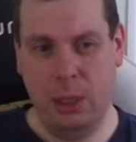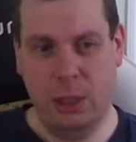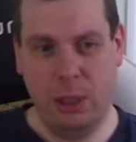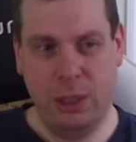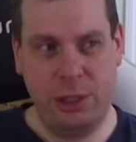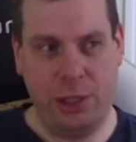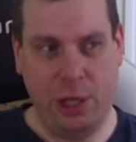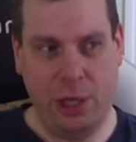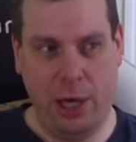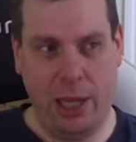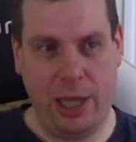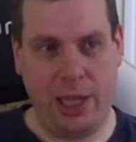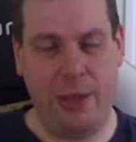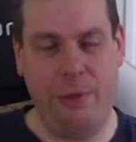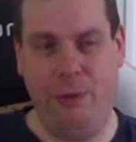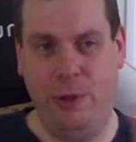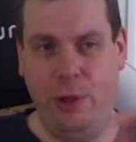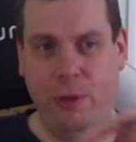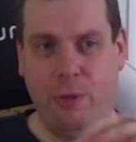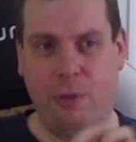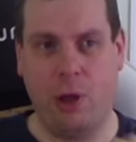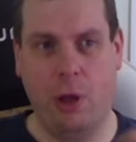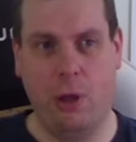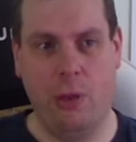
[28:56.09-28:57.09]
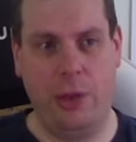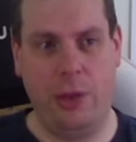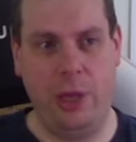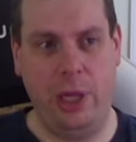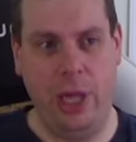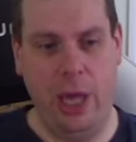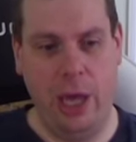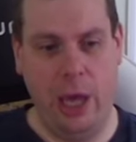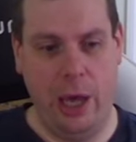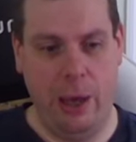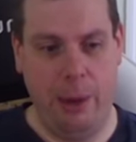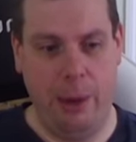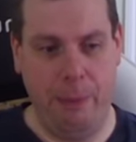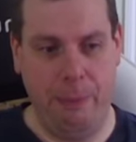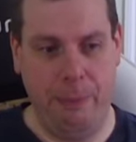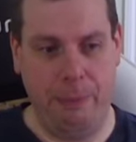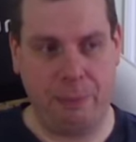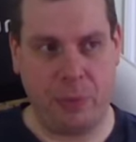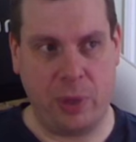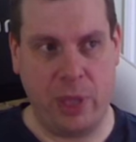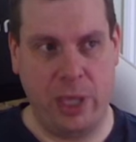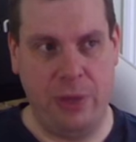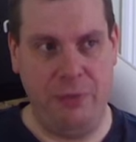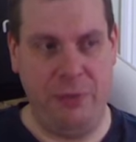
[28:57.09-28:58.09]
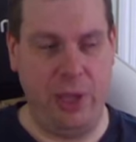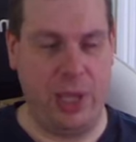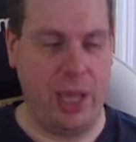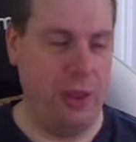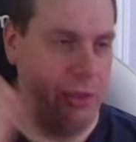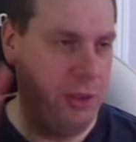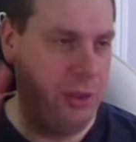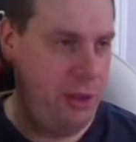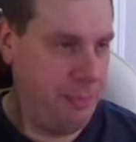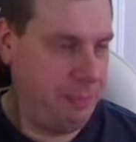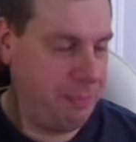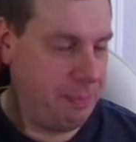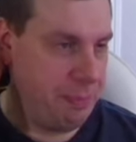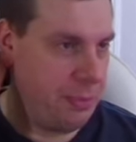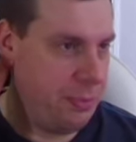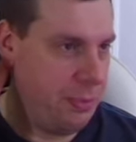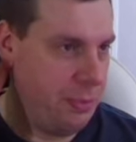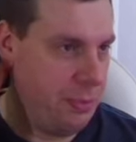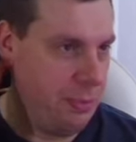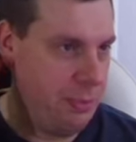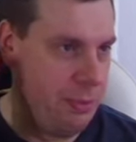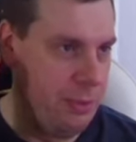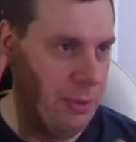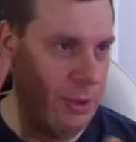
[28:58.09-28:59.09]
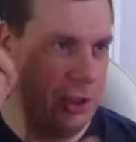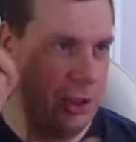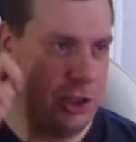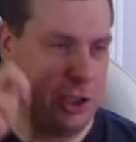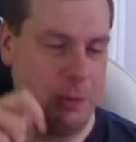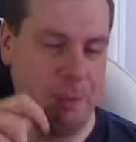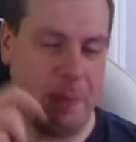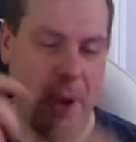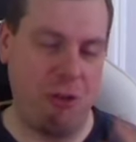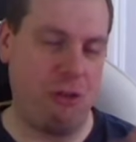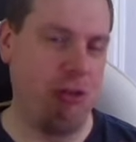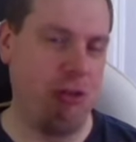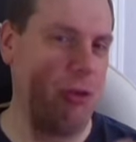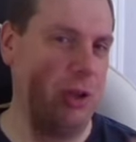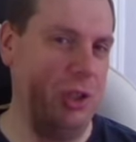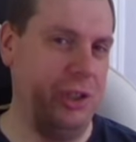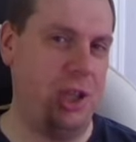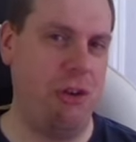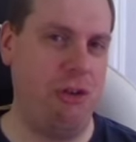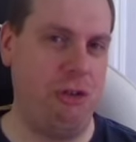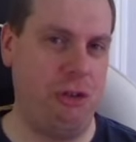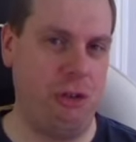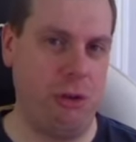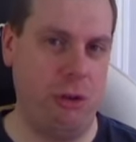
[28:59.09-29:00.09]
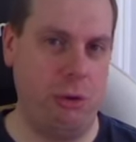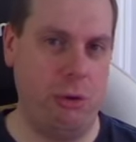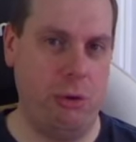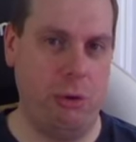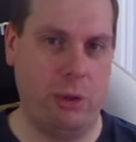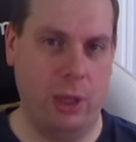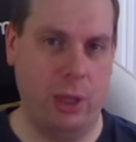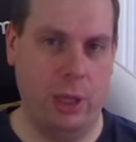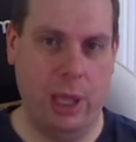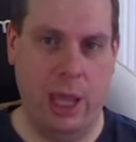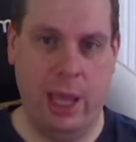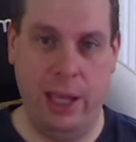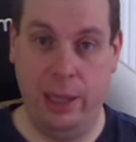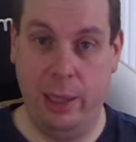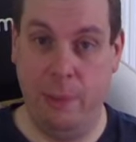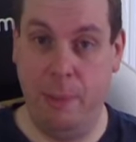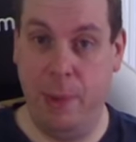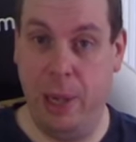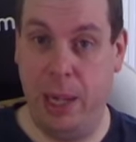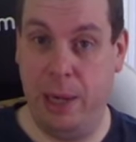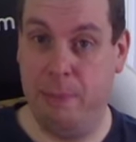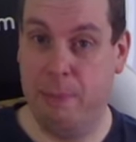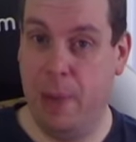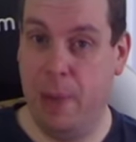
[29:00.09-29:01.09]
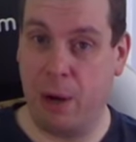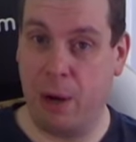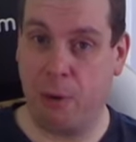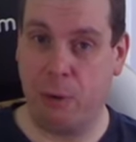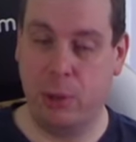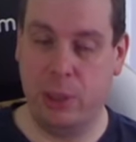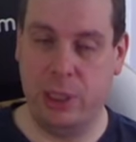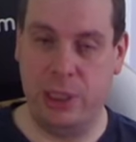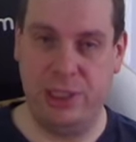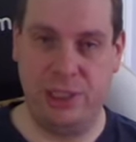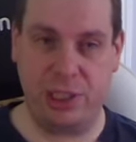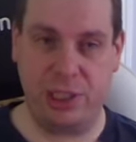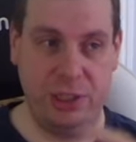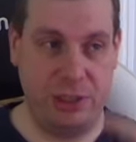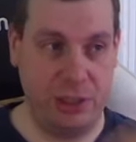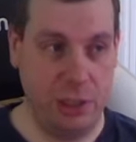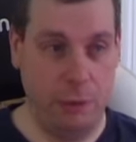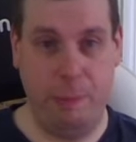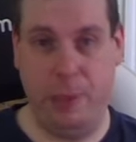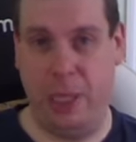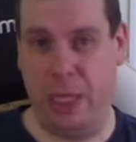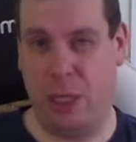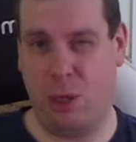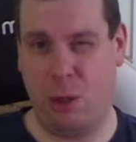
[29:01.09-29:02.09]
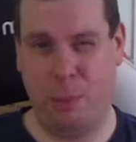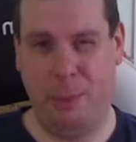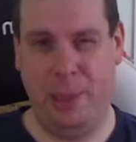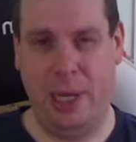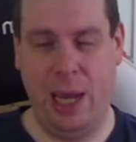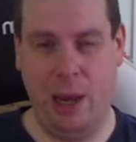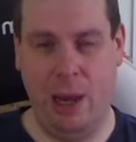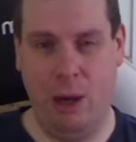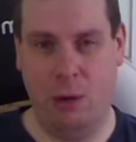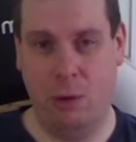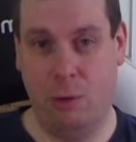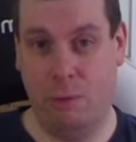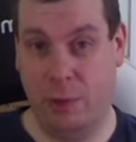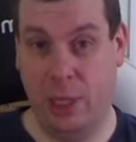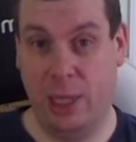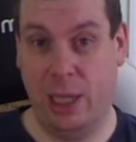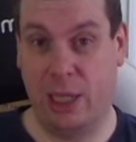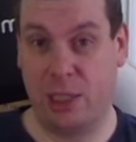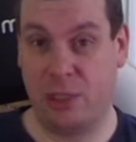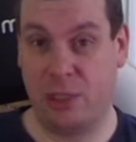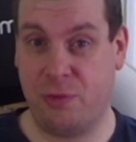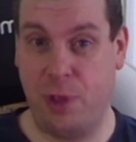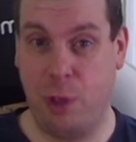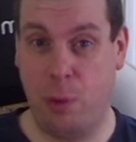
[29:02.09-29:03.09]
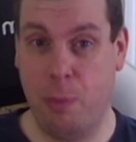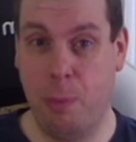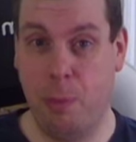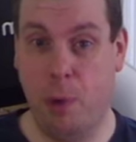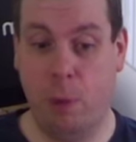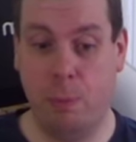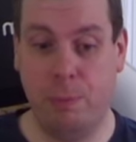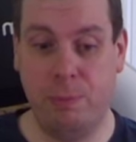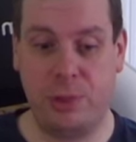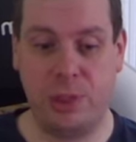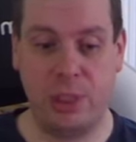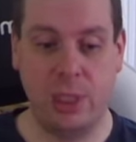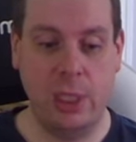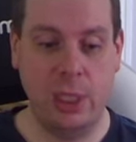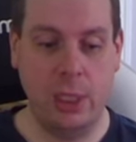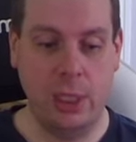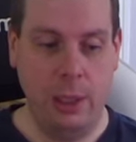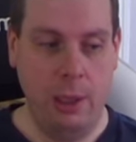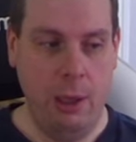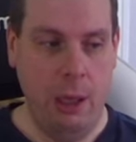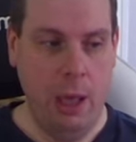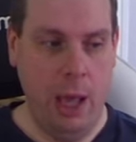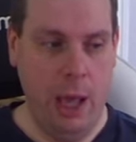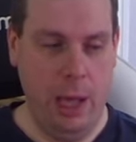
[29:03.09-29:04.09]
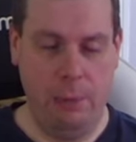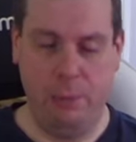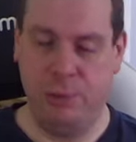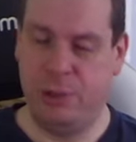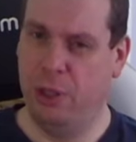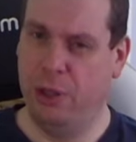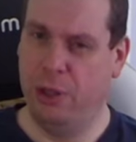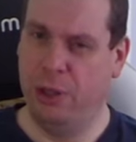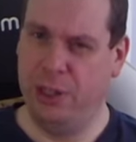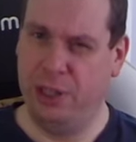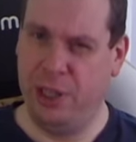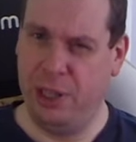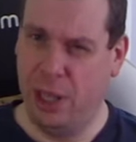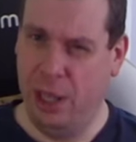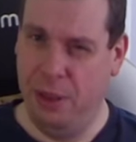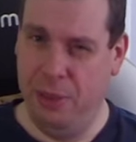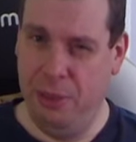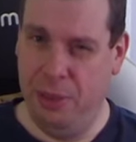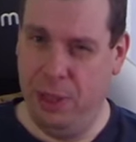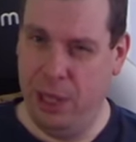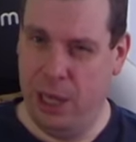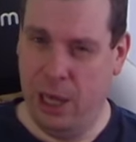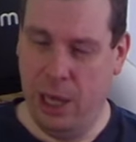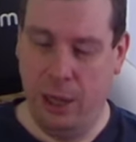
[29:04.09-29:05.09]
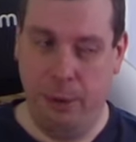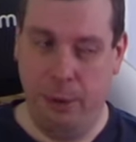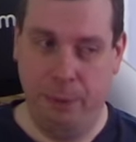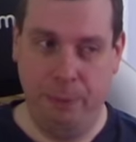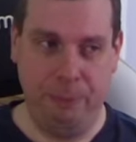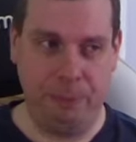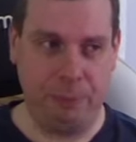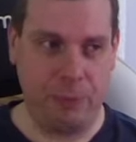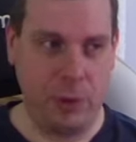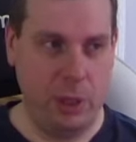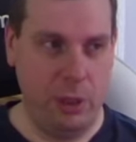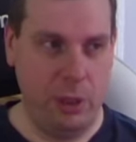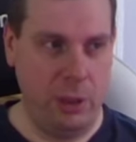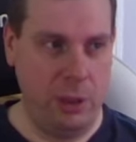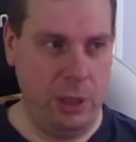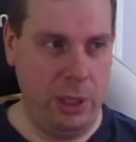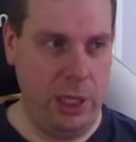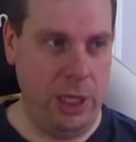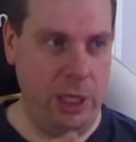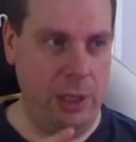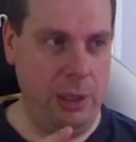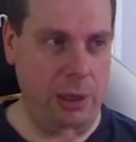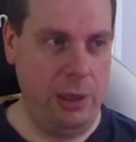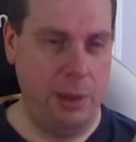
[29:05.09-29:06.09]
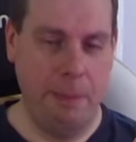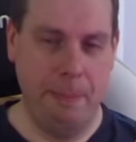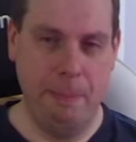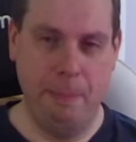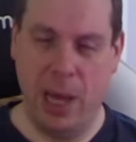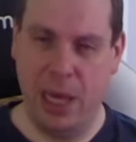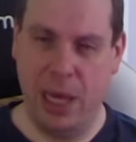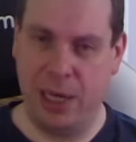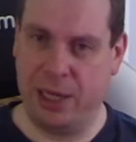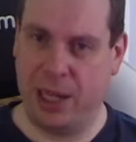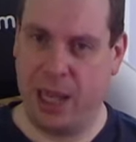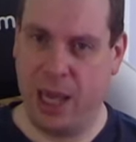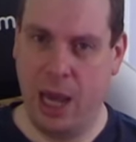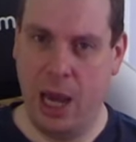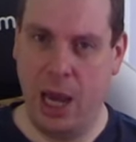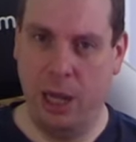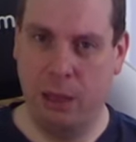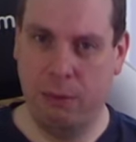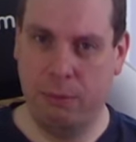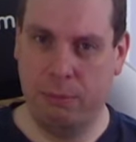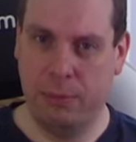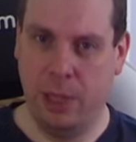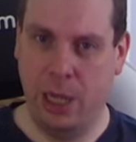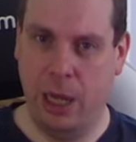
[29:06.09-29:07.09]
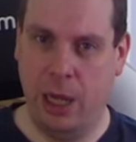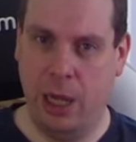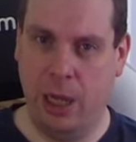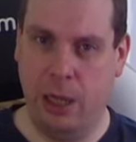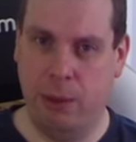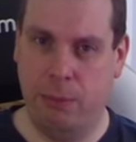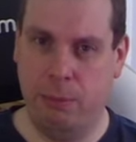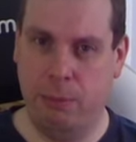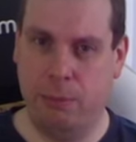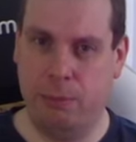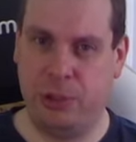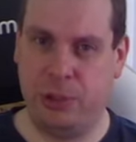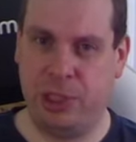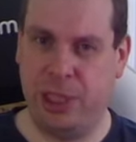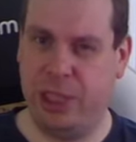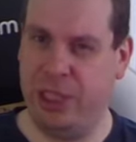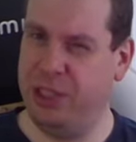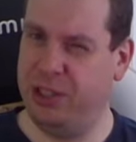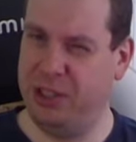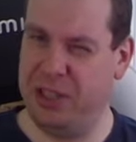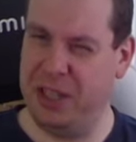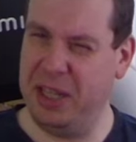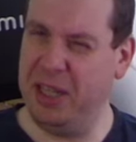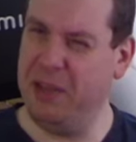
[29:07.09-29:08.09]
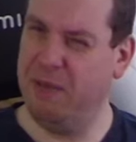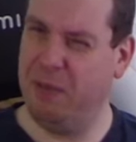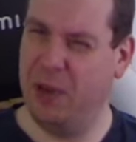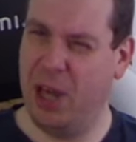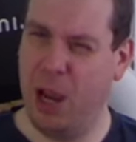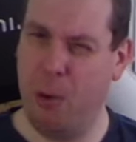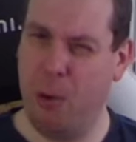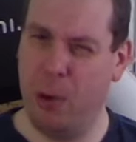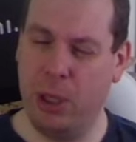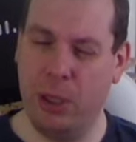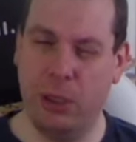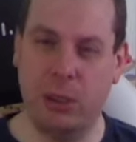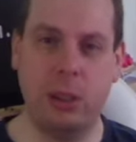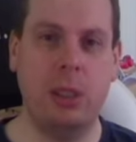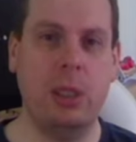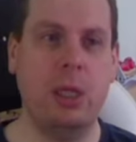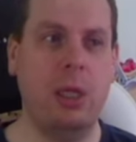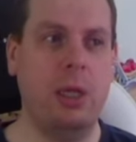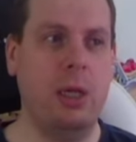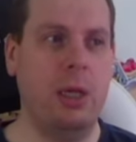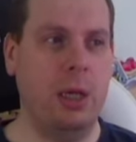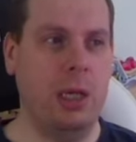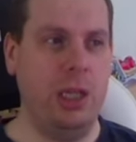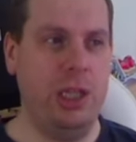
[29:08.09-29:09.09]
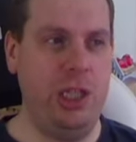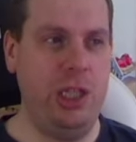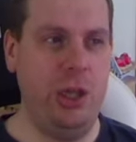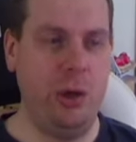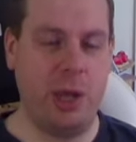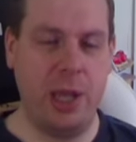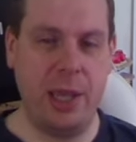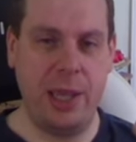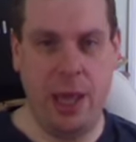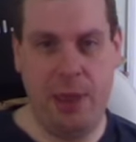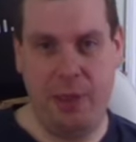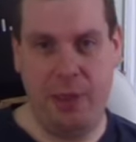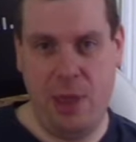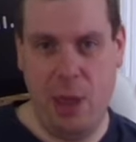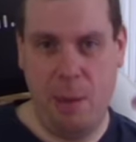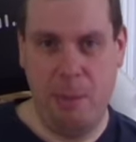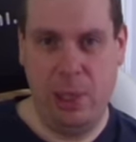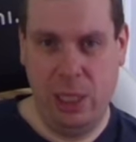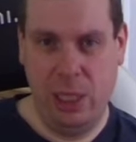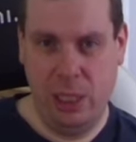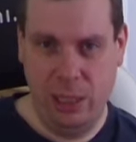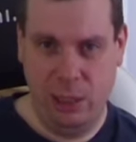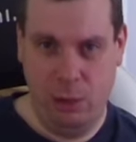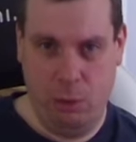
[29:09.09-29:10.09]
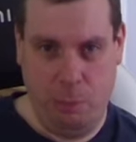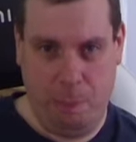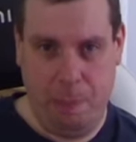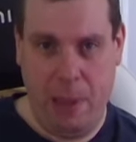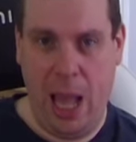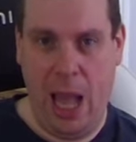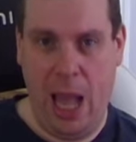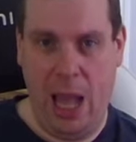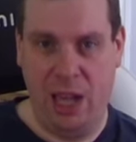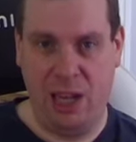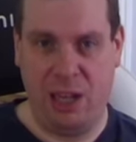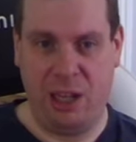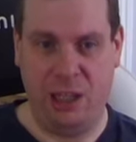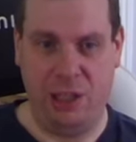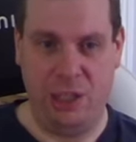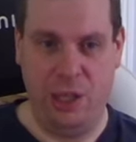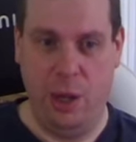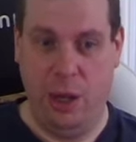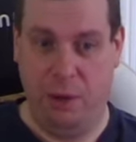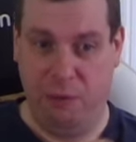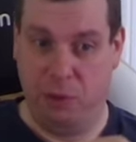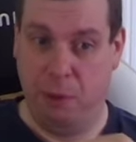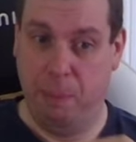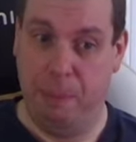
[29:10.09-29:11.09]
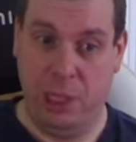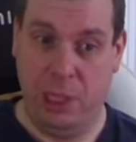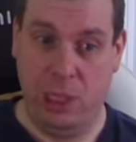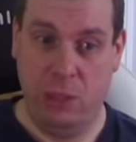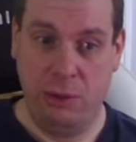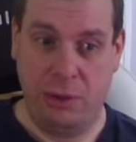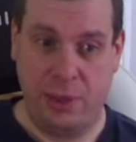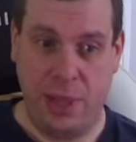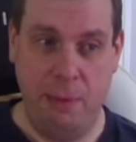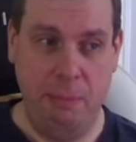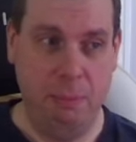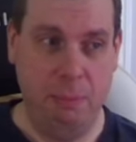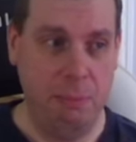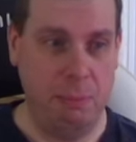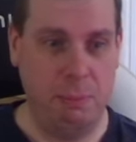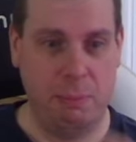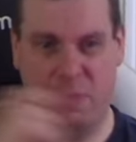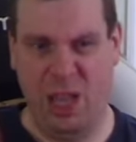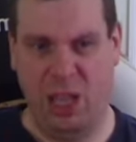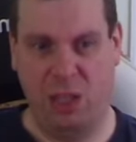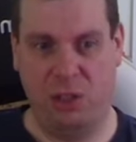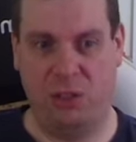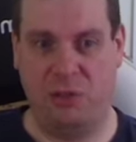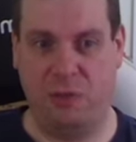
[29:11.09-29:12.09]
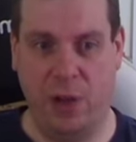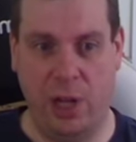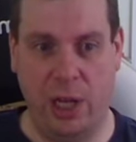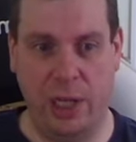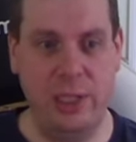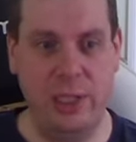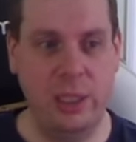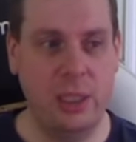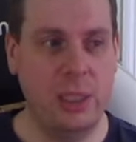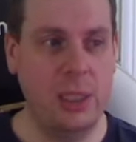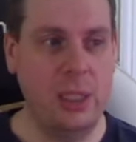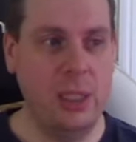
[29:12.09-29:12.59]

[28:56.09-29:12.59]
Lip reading: So like if you've got if you get the special edition like limited mech releases that have been coming out over the last months, so they did like the Madcap TC variant, you can get them in a little pack and you have to build them, that's fine.